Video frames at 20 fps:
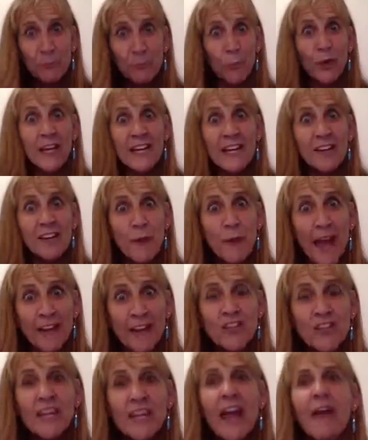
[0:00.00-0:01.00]
bringing us
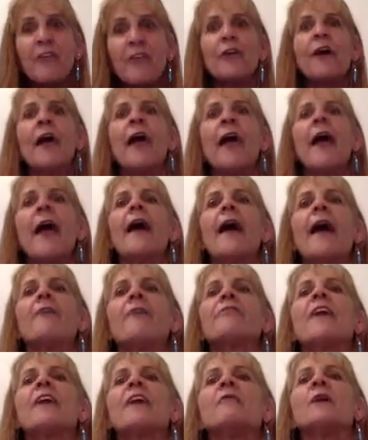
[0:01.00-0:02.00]
back together,
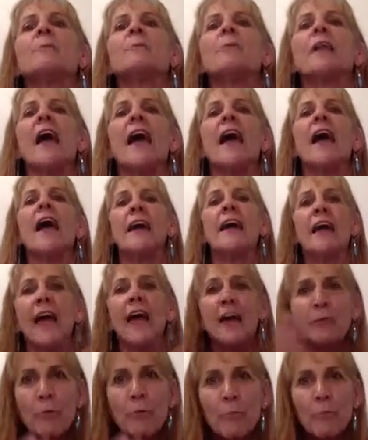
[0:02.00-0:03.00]
and then we play
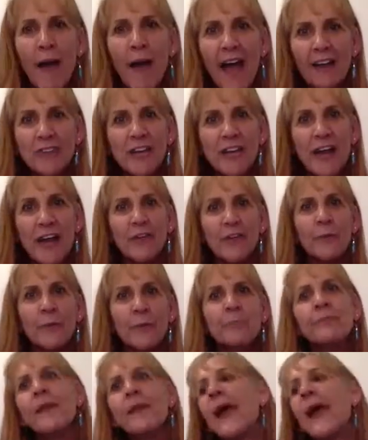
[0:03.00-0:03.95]
and we're back together.